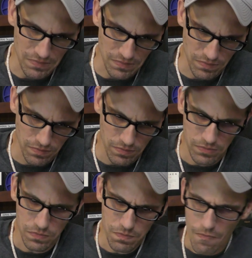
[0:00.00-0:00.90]

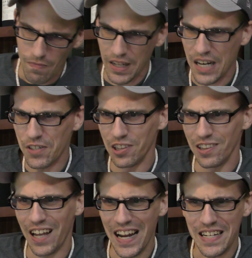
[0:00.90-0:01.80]
Kind of a
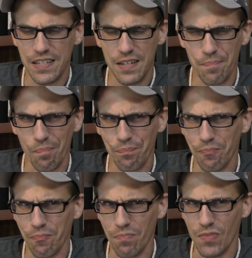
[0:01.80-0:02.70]
light,
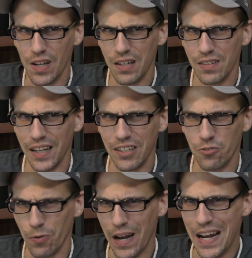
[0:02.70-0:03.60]
like
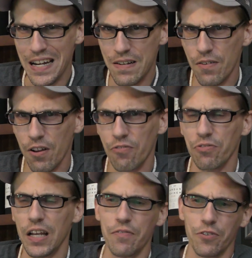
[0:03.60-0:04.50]
grain
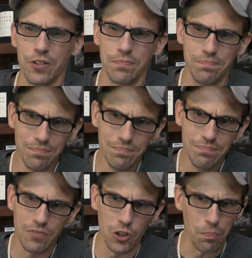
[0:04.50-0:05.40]
flavor,
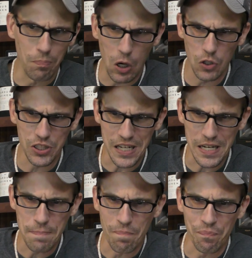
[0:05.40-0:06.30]
a little
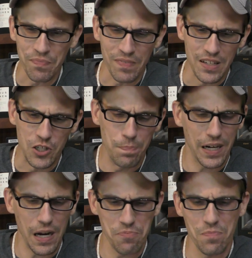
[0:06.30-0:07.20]
malty. Do
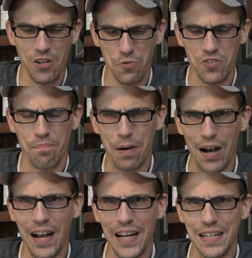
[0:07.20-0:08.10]
pick up some notes of
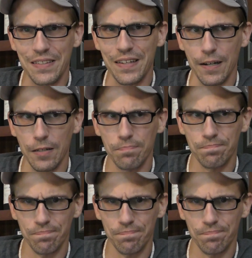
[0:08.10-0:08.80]
pine in there.